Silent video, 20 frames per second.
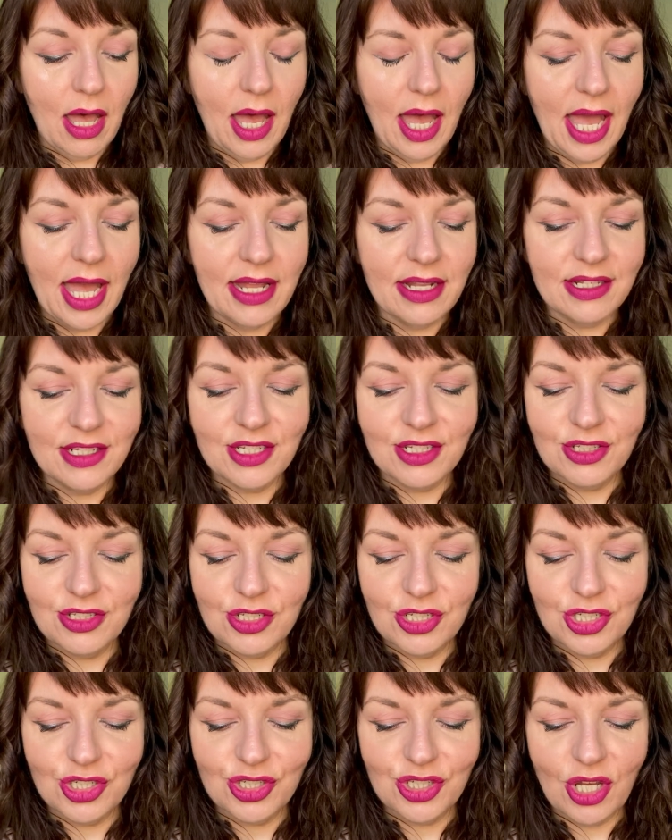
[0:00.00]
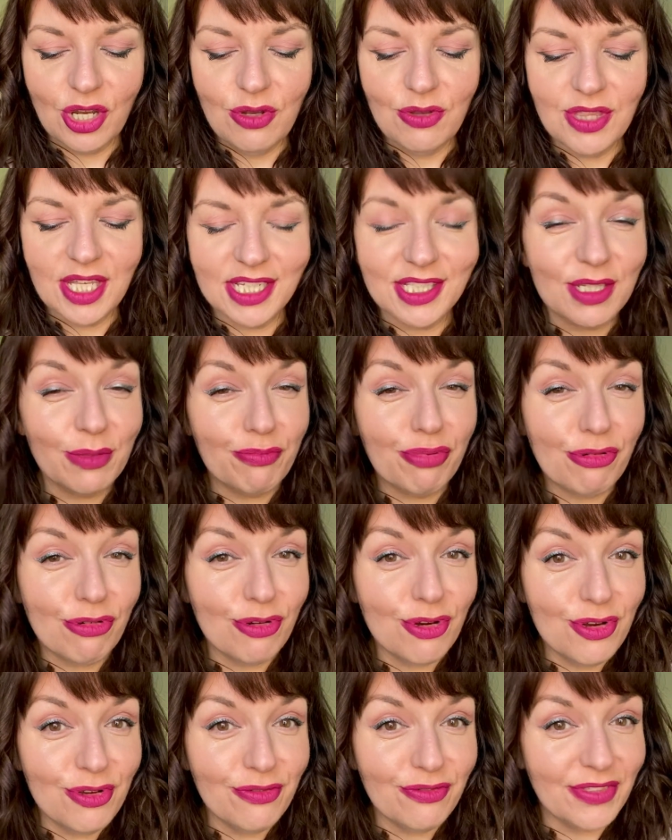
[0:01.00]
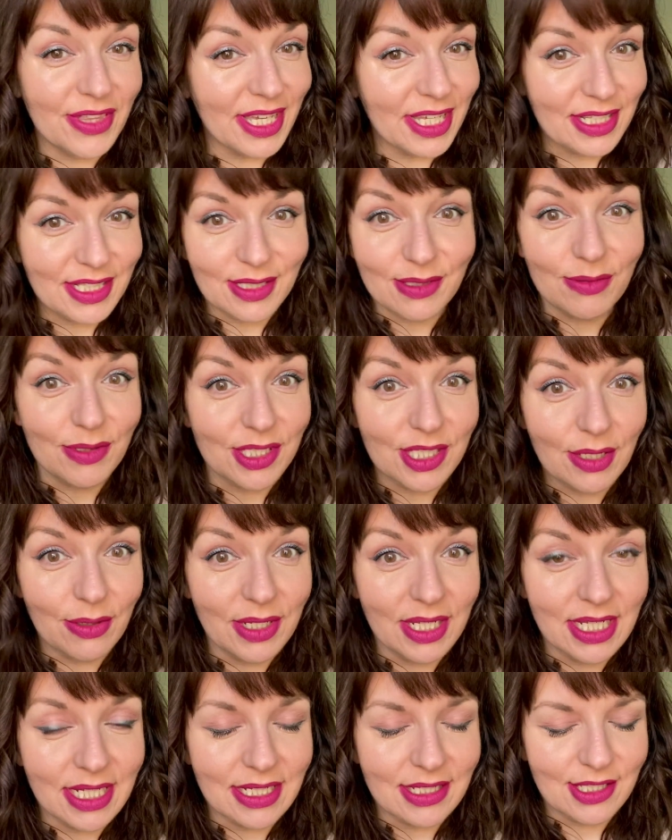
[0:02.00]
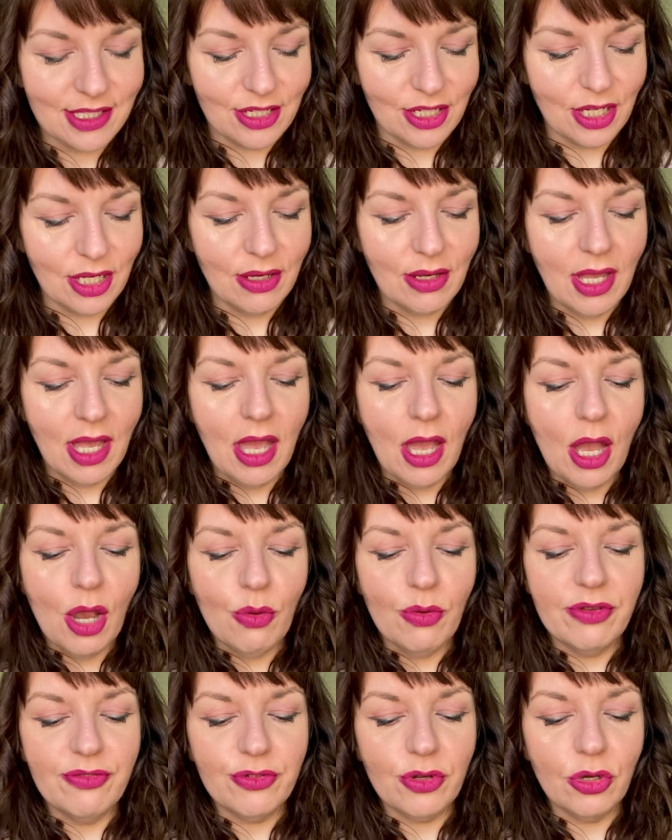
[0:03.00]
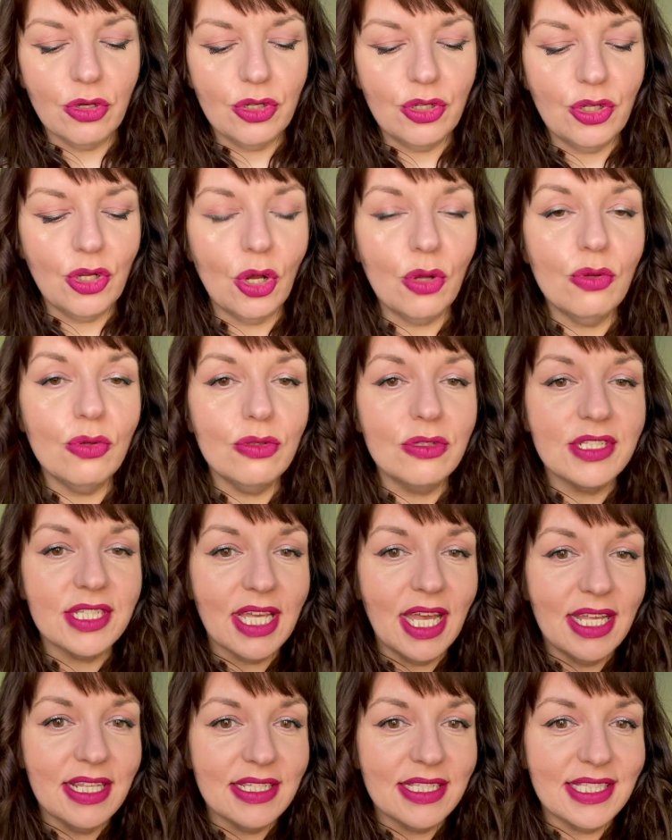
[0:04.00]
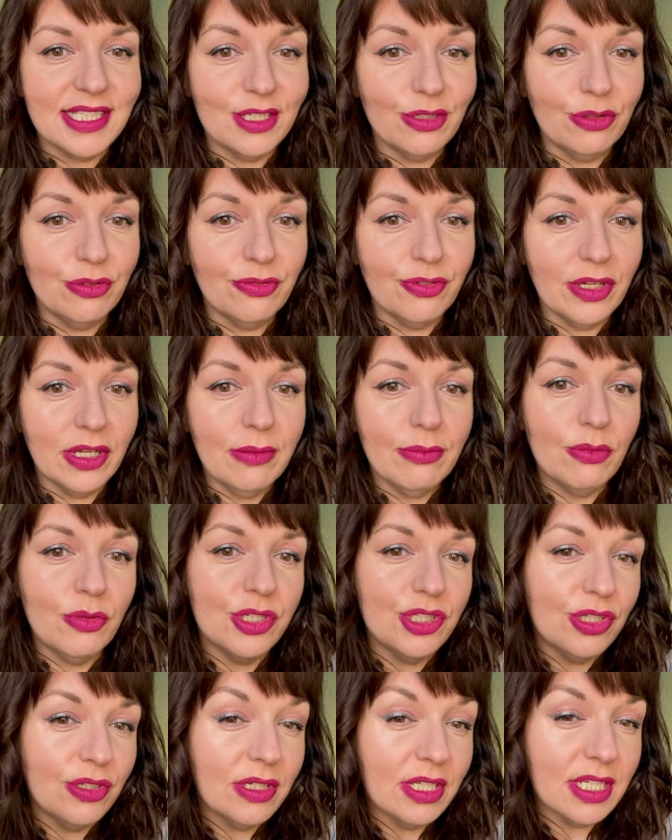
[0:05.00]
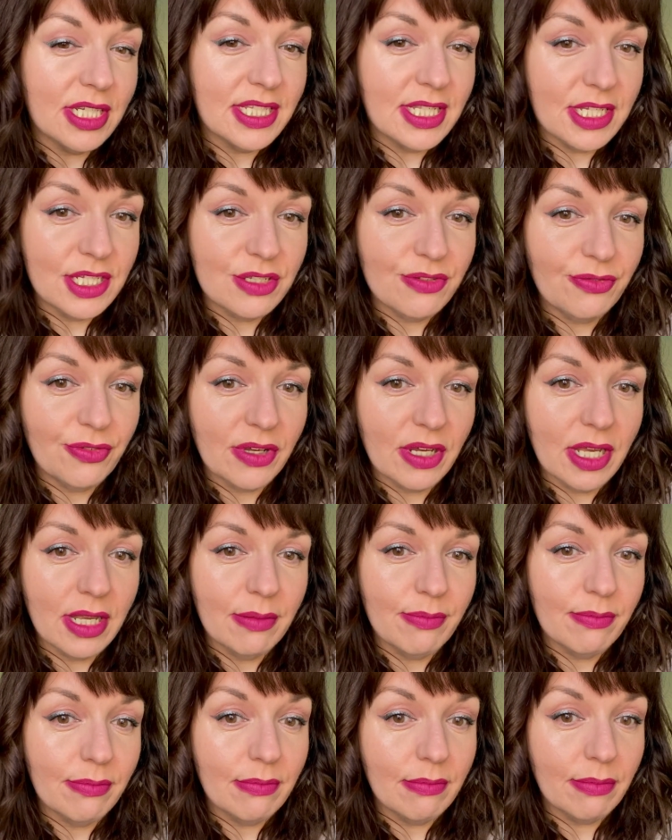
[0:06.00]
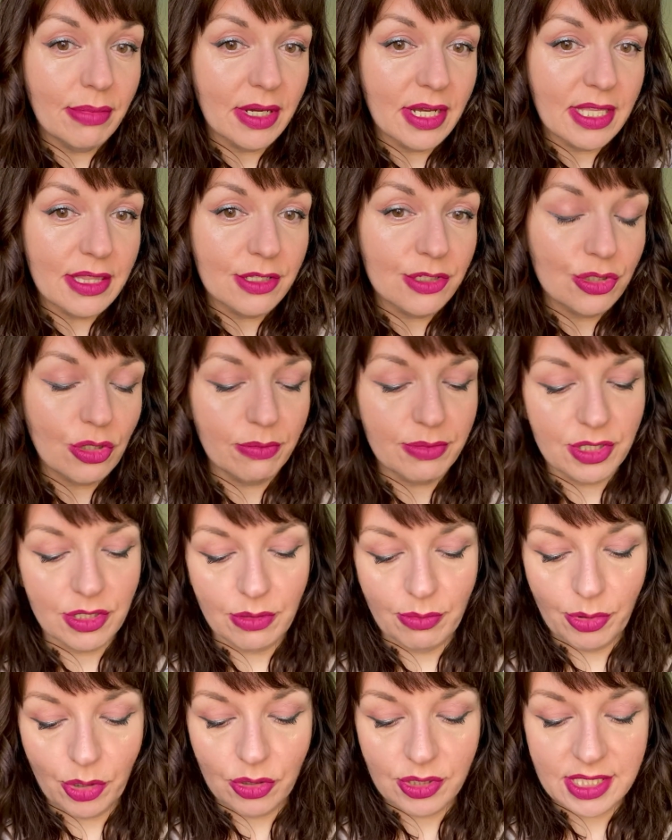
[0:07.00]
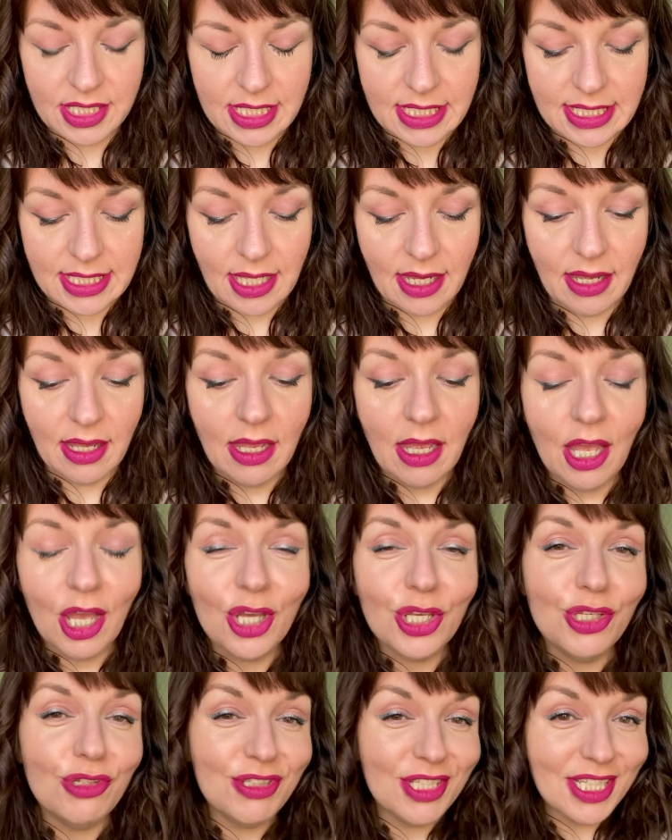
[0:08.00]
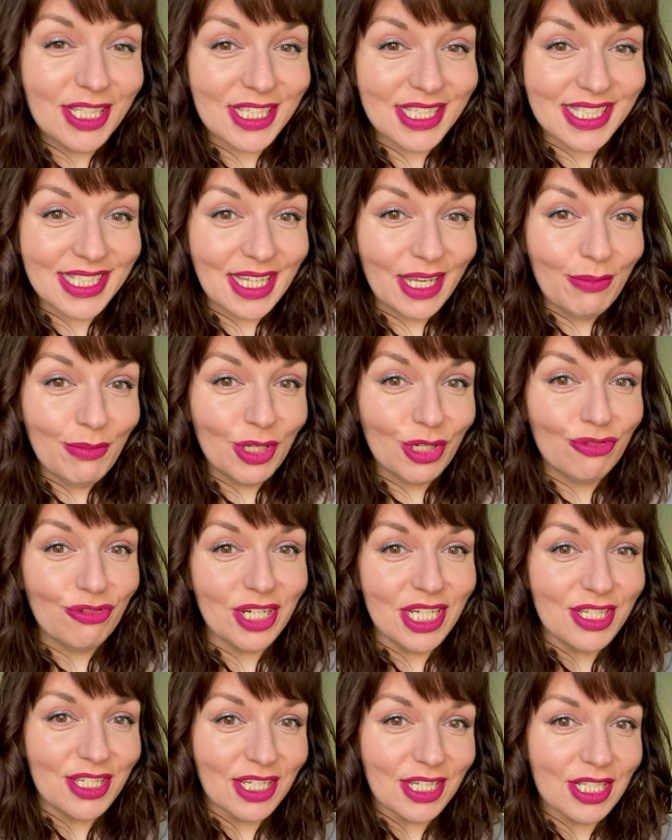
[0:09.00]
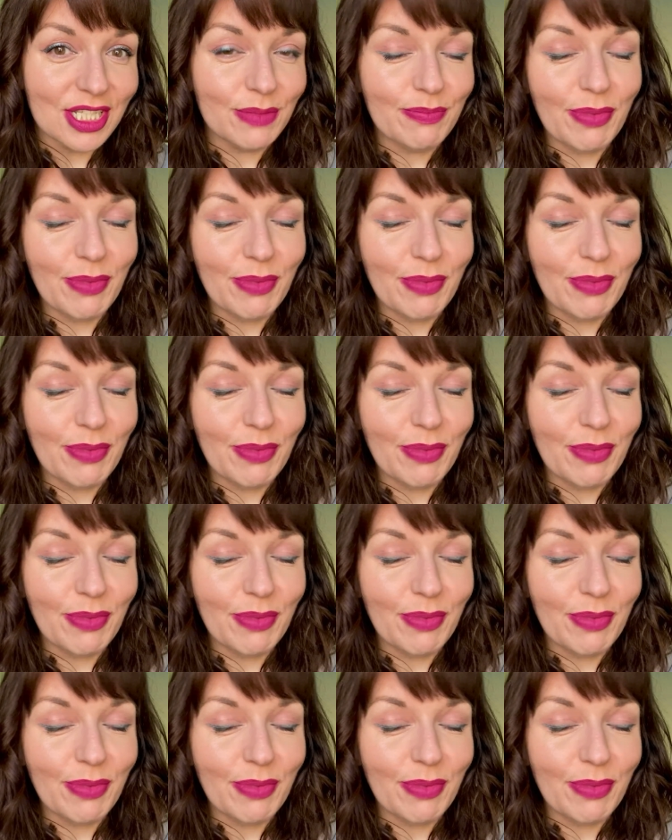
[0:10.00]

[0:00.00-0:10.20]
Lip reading: And to show this, to prove this, as though he needs to, we've got gold and silver, which you can identify by the tops of the boxes there, using the same ingredients,